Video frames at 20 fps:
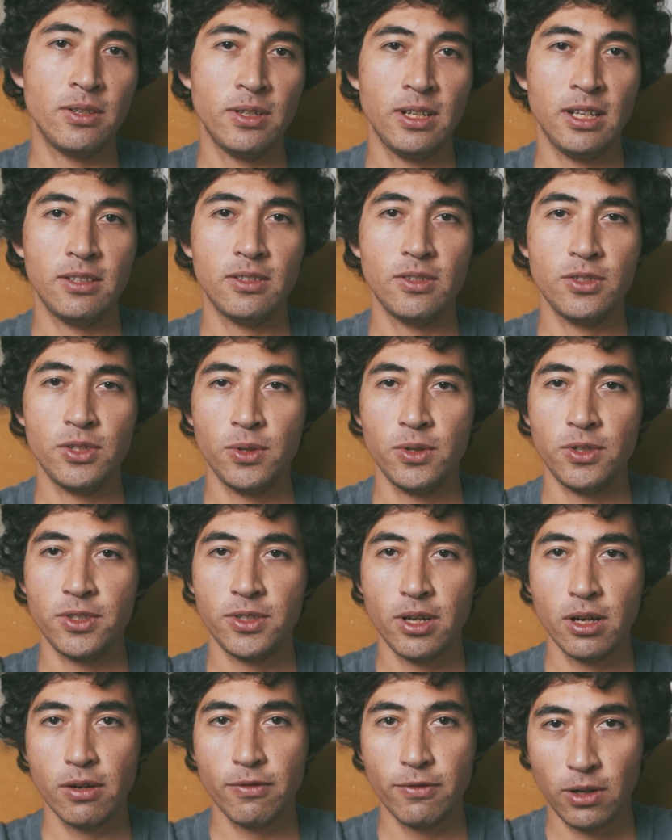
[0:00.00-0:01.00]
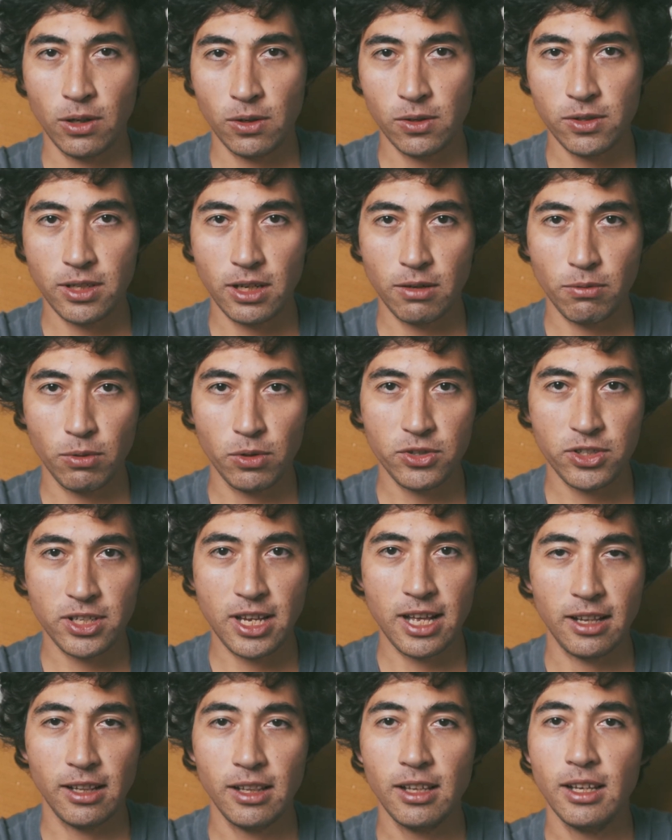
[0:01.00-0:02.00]
you need to shoot stock photos that will
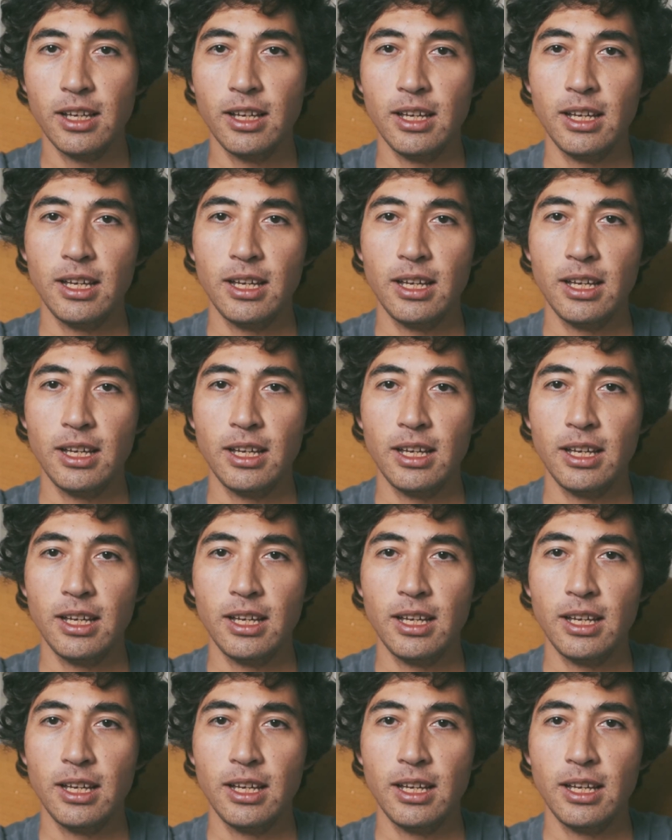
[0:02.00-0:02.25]
sell